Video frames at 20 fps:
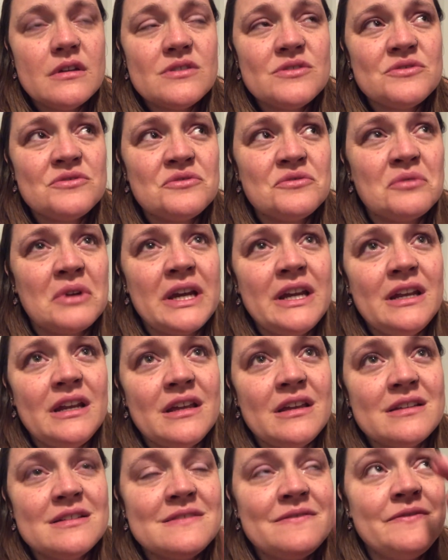it's
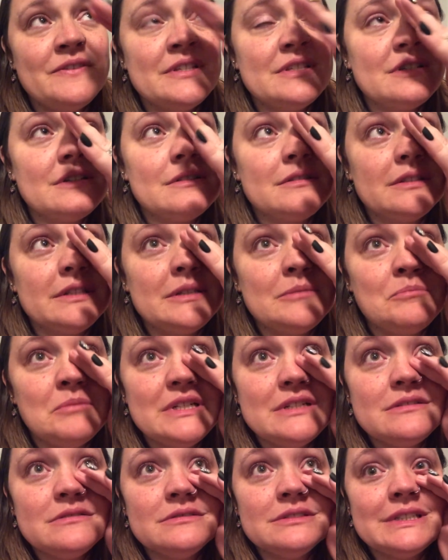draining it's physically
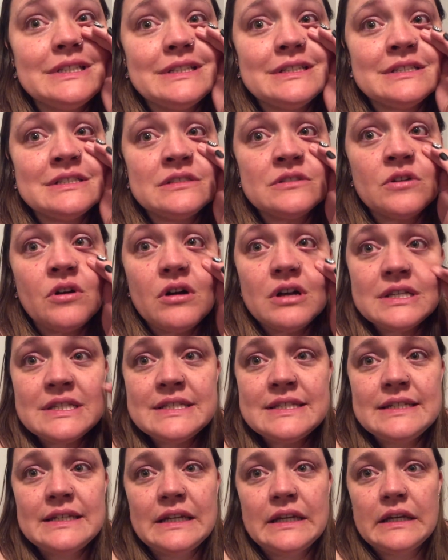mentally
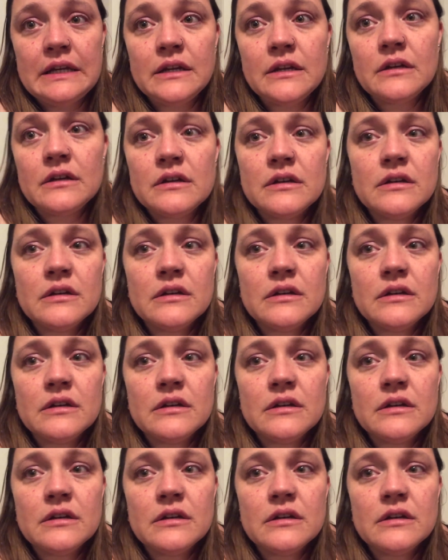exhausting